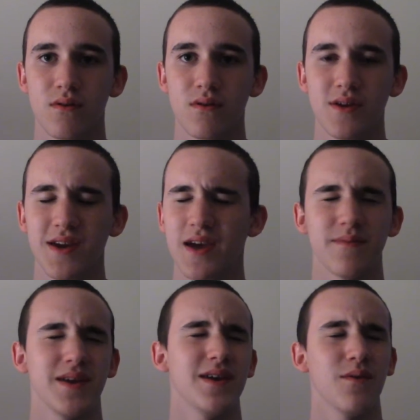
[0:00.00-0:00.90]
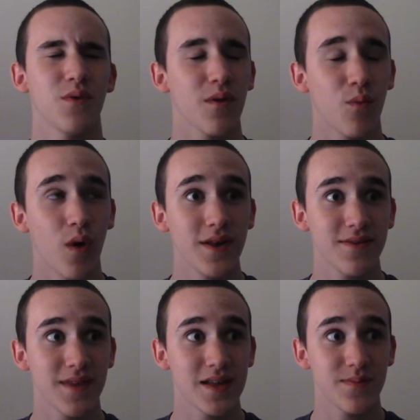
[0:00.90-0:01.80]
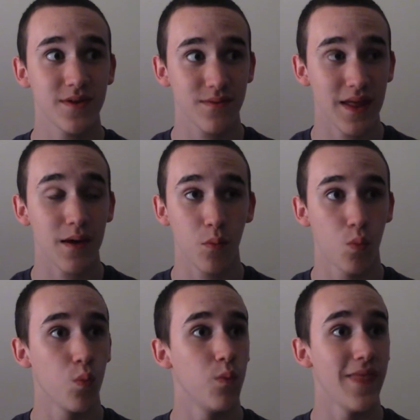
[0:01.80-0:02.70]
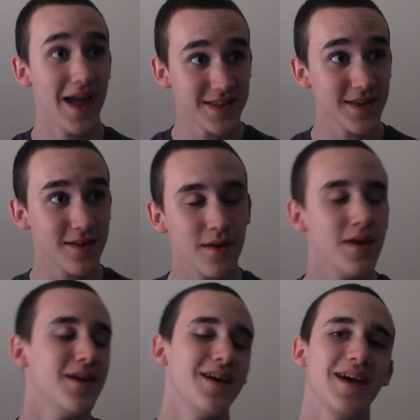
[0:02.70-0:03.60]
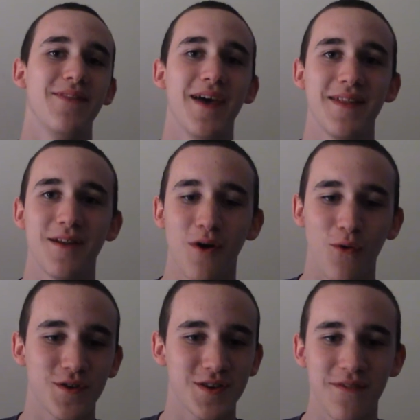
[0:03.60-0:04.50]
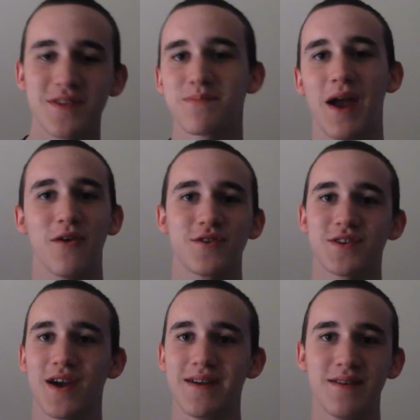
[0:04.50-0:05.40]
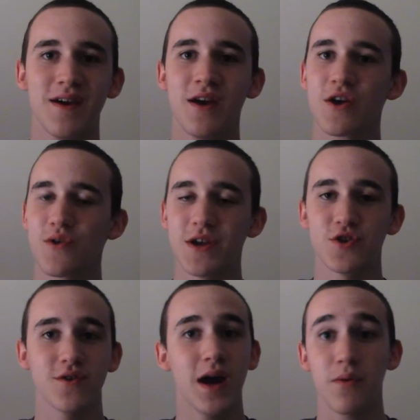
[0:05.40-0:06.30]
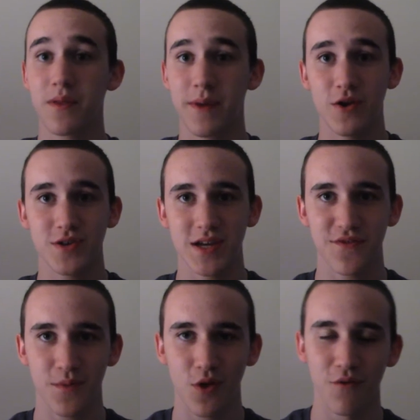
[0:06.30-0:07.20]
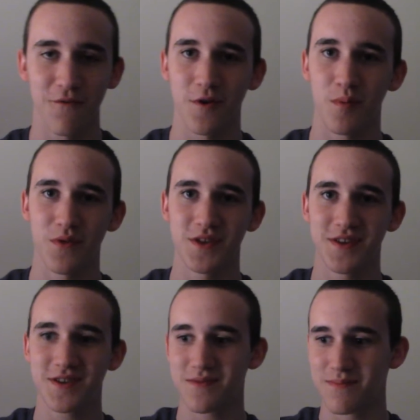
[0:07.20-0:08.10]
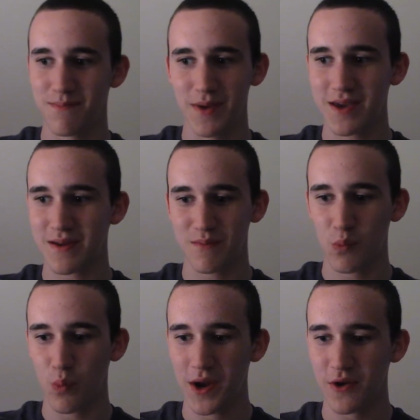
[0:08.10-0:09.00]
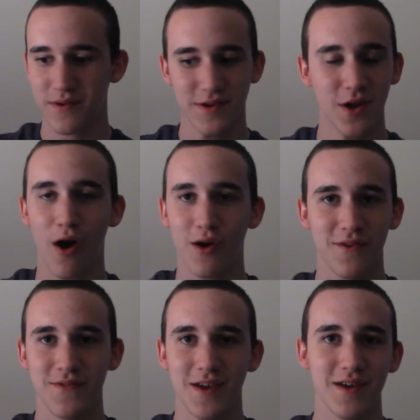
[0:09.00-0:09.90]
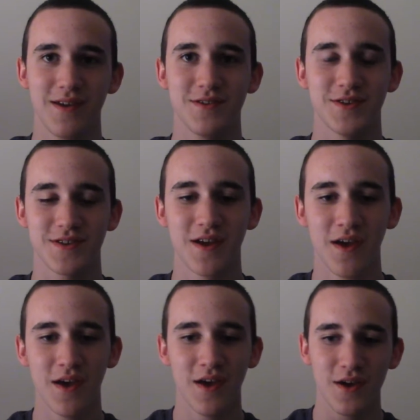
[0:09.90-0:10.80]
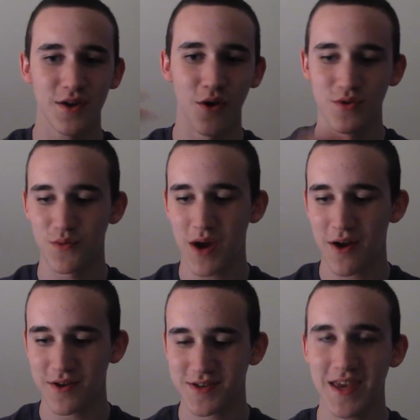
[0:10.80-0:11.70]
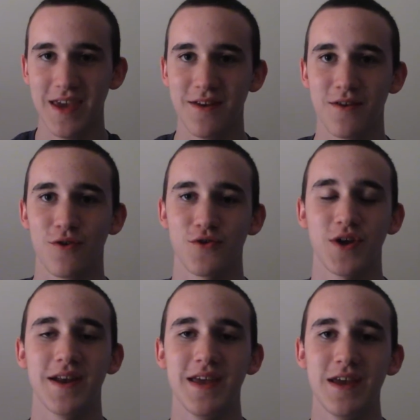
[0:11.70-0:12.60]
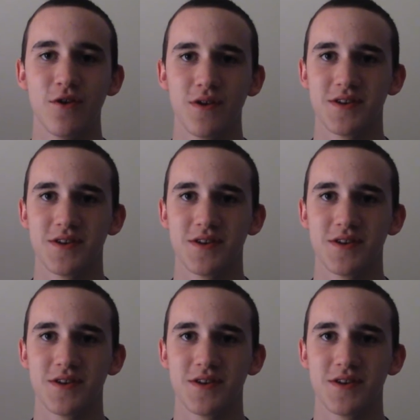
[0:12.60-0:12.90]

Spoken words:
You gotta be kidding. What? That's it? And then all of a sudden this parasite creature, not one of the parasites from Cloverfield, but this big weird dog thing just goes around and is eating, or trying to eat her.